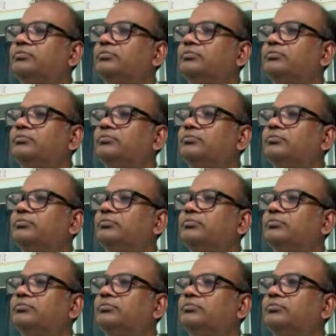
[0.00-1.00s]

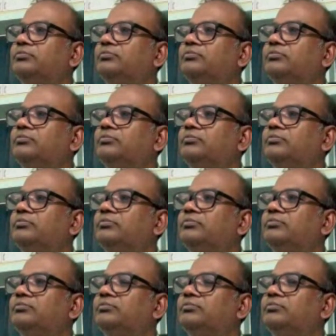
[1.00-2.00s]

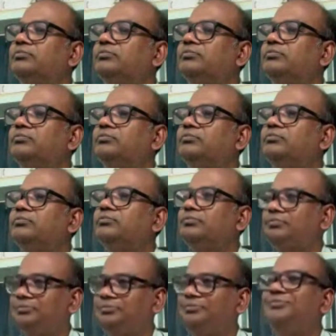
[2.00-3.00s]

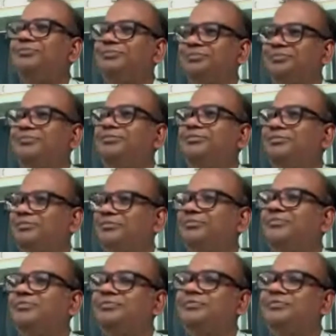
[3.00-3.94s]
(not speaking)